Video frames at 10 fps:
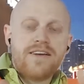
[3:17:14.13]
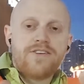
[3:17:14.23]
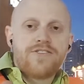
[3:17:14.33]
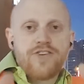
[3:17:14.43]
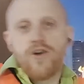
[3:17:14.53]

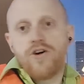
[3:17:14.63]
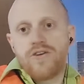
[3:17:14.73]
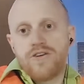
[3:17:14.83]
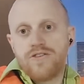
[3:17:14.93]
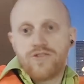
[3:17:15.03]
So
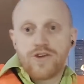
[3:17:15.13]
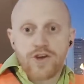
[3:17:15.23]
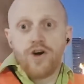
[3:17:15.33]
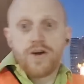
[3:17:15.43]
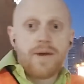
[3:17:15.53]
you can
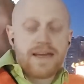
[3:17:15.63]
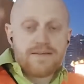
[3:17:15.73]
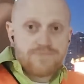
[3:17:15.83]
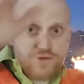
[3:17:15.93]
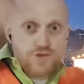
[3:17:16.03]
go to my
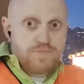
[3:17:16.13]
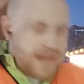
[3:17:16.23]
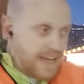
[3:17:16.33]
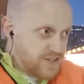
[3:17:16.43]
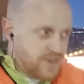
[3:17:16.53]
YouTube
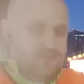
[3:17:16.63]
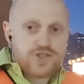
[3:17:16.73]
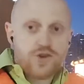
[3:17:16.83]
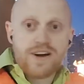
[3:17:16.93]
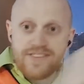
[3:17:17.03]
page under
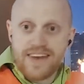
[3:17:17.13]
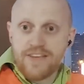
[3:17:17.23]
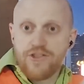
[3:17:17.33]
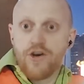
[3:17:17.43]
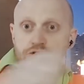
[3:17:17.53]
shorts and
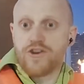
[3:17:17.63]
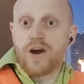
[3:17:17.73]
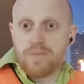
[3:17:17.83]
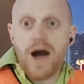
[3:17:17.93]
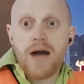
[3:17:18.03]
as those
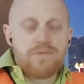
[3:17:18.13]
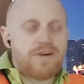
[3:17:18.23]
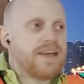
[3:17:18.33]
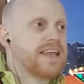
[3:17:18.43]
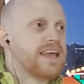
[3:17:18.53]
start
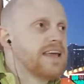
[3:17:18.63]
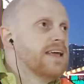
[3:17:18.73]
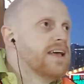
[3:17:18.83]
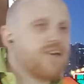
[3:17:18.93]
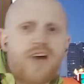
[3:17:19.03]
populating,
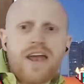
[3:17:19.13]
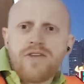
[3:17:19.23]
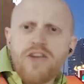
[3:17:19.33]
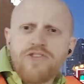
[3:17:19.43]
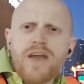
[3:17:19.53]
I'll try to
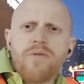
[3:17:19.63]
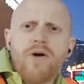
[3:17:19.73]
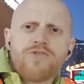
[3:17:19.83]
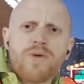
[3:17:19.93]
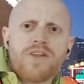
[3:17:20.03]
I'll try to
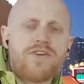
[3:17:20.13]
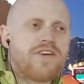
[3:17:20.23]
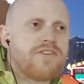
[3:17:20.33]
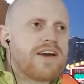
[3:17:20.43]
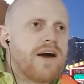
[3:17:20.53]
post one of those
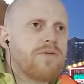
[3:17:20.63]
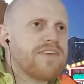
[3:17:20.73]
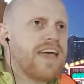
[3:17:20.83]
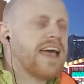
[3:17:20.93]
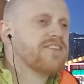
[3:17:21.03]
every couple
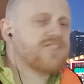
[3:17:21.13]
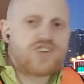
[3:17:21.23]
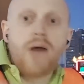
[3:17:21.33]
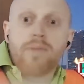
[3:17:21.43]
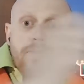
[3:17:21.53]
days and
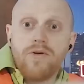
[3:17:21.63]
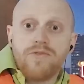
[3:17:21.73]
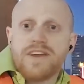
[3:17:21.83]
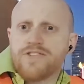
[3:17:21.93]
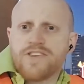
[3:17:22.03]
chop up old
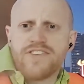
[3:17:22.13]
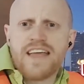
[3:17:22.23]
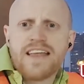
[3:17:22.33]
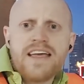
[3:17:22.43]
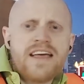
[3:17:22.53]
videos because
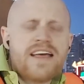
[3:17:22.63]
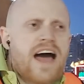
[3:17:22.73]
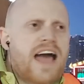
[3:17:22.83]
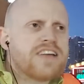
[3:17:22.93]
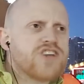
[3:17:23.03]
that
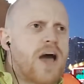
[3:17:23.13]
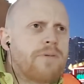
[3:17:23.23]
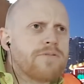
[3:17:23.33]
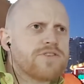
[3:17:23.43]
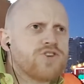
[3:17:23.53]
I can chop
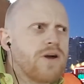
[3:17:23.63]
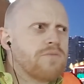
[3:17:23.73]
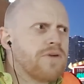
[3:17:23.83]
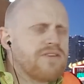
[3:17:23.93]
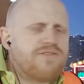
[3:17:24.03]
up a short
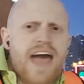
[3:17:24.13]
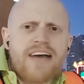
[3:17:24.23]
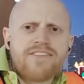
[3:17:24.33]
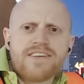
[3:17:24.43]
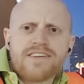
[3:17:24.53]
pretty
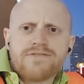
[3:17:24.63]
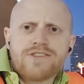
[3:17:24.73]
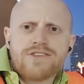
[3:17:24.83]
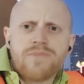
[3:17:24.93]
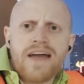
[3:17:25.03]
fast and
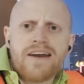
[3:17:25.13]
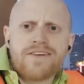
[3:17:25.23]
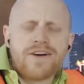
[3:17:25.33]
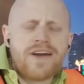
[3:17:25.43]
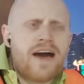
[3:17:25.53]
usually about
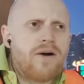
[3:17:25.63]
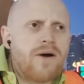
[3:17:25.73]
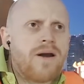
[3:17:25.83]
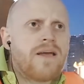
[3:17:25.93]
under an hour